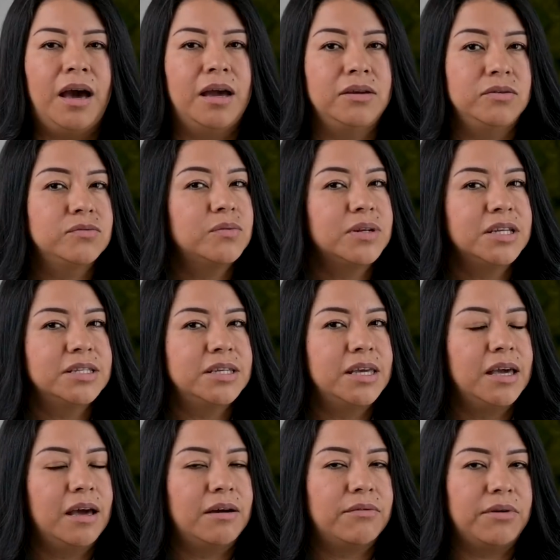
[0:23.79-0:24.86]
I just want to
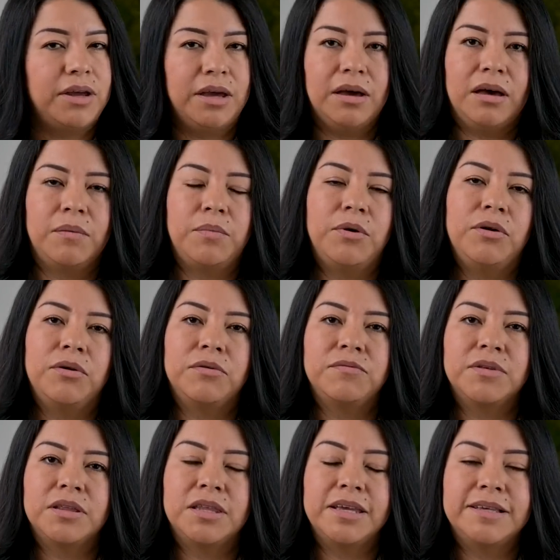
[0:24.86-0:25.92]
take a recap of
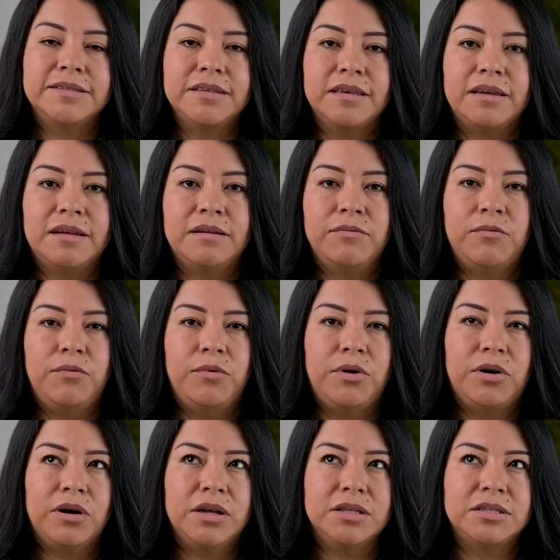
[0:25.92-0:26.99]
the things that
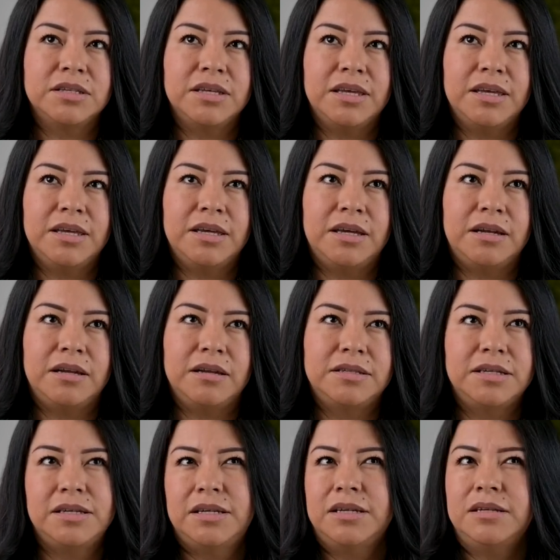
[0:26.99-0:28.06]
worked and
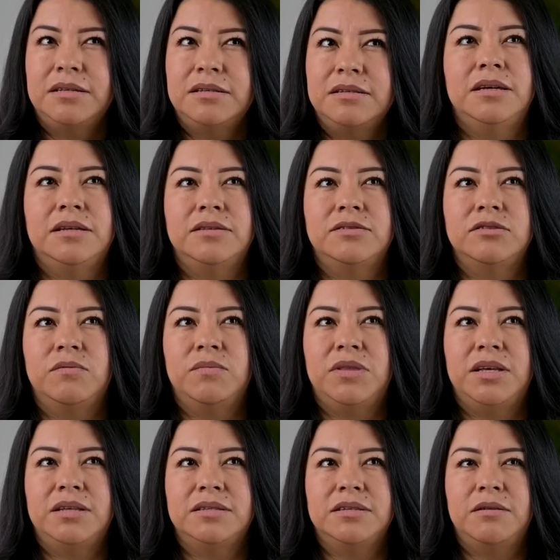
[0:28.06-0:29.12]
didn't, and some
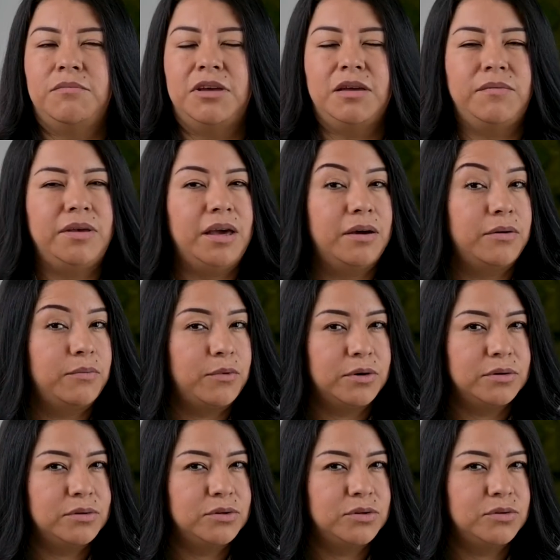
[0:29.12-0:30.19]
things that maybe I
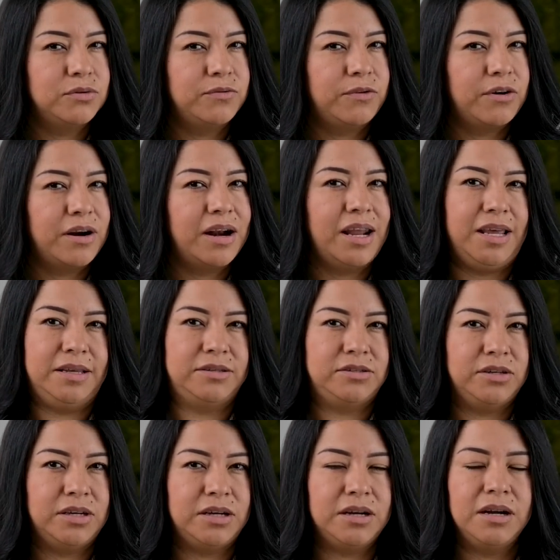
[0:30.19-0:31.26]
won't do for next
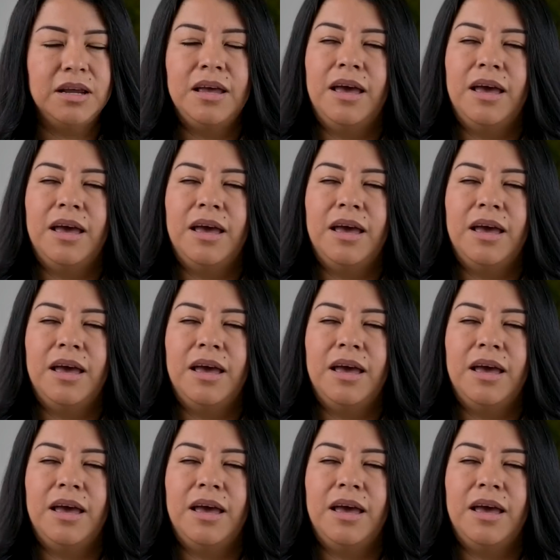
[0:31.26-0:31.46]
year.